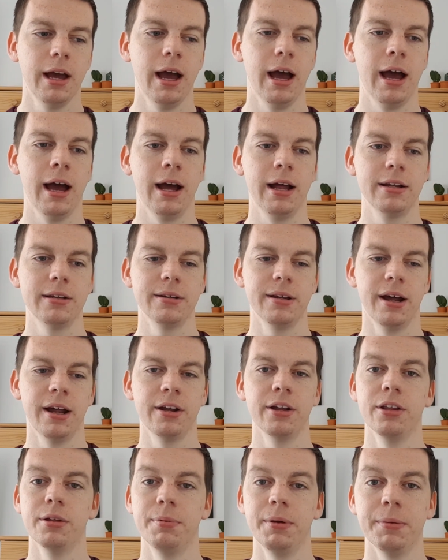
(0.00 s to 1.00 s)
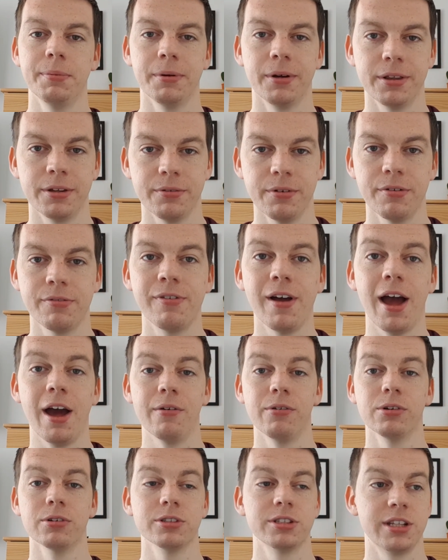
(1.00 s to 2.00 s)
And I know the people had the
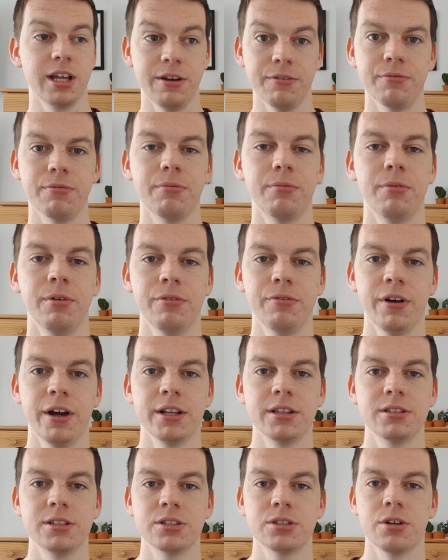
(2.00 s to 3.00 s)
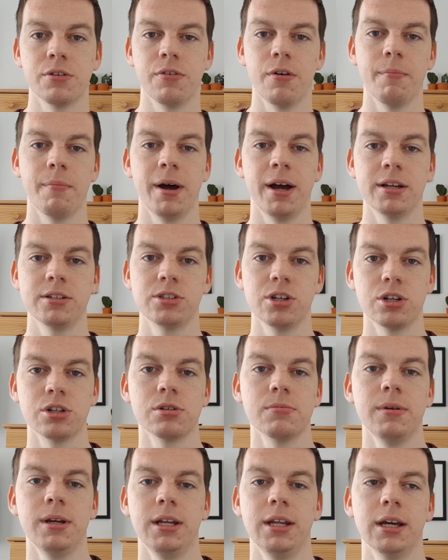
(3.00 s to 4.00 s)
referrals, they've referred to stuff on my
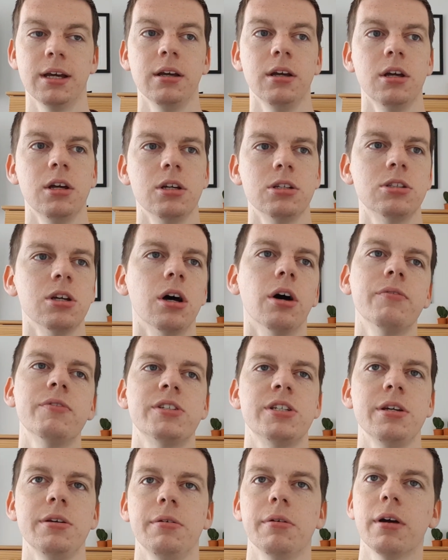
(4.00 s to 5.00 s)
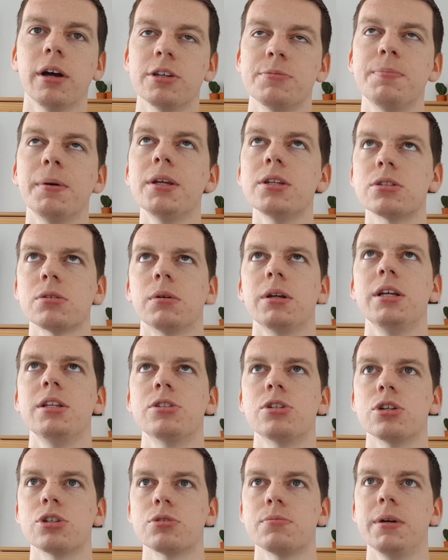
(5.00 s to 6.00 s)
social media. So obviously, as being someone in
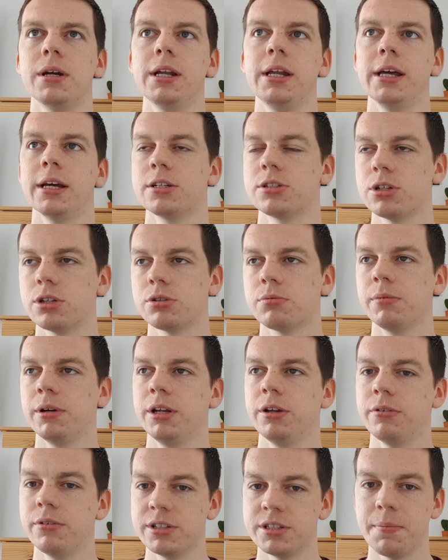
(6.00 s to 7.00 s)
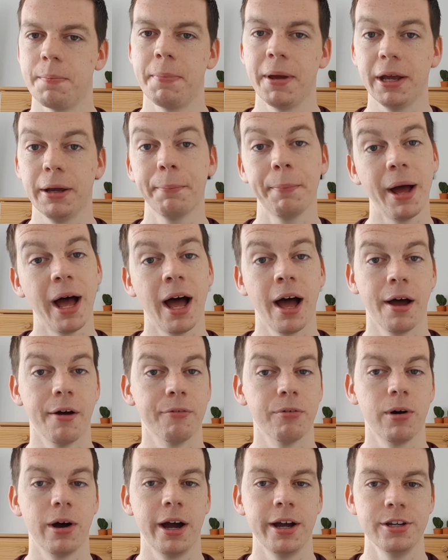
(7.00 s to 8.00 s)
social media is a big part of
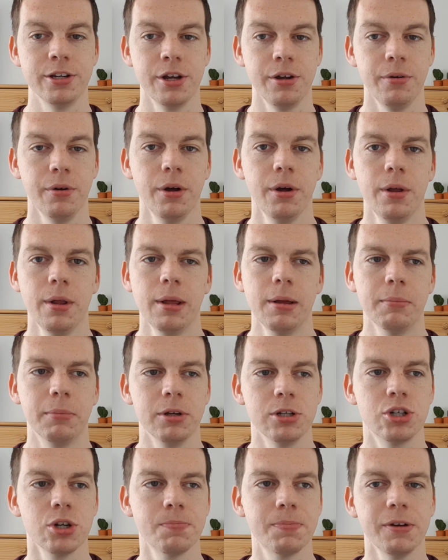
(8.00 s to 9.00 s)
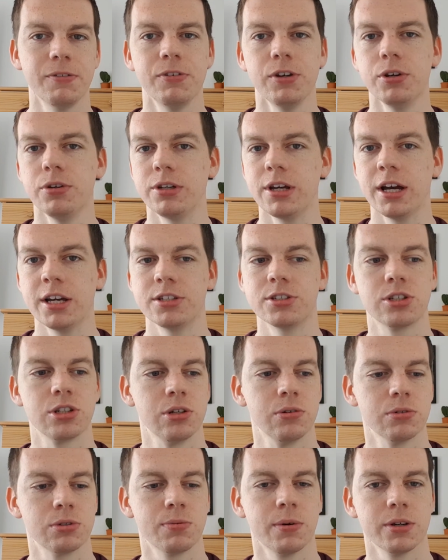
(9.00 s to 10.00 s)
what I do, but it should be for you guys
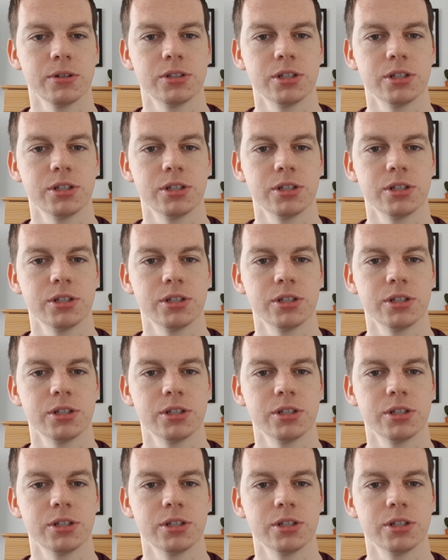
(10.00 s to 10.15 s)
too as well.